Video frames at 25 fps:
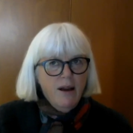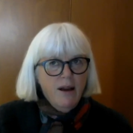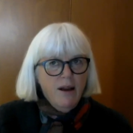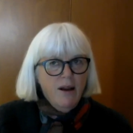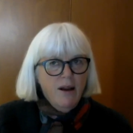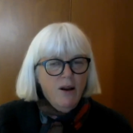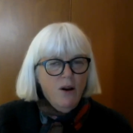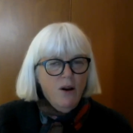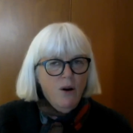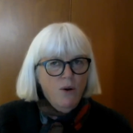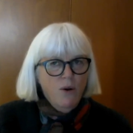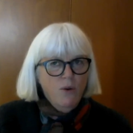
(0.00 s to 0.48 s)

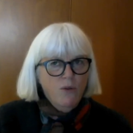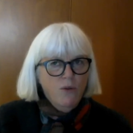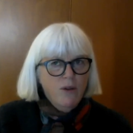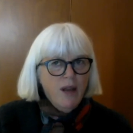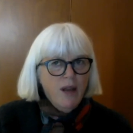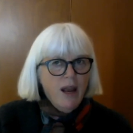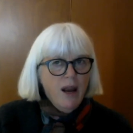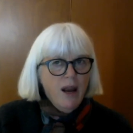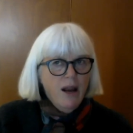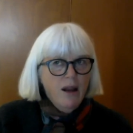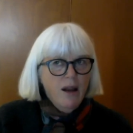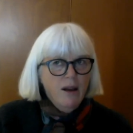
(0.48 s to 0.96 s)
hold
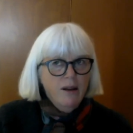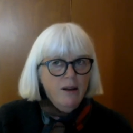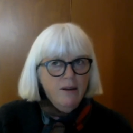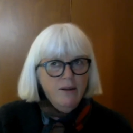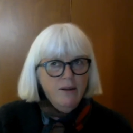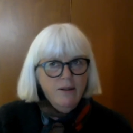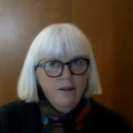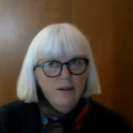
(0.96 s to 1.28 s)
our